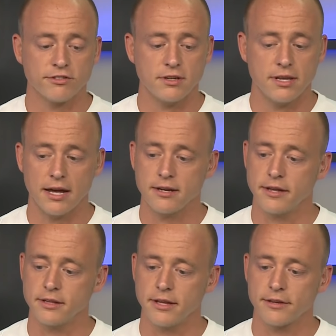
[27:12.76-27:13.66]
to see that
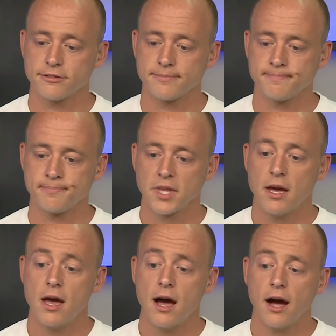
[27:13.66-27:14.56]
nonetheless.
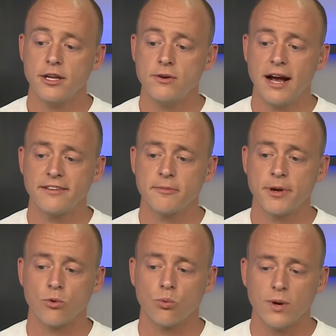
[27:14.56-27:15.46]
Uh, you guys have
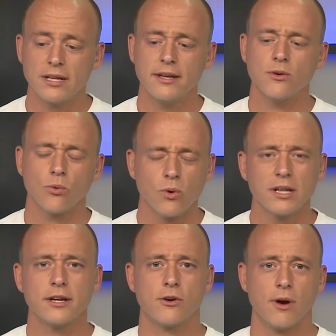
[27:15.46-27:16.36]
been really,
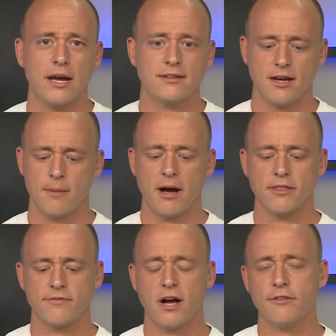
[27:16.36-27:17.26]
really great about
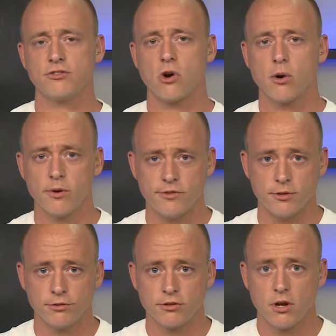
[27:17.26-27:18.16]
the five star
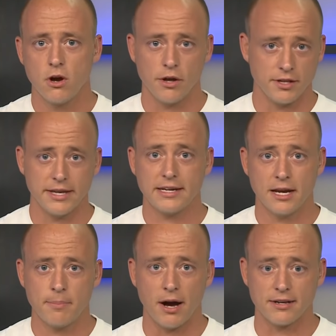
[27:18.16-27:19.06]
reviews on the Late
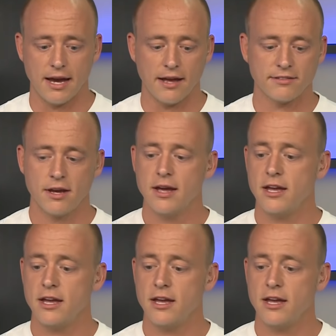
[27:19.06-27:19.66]
Kick podcast.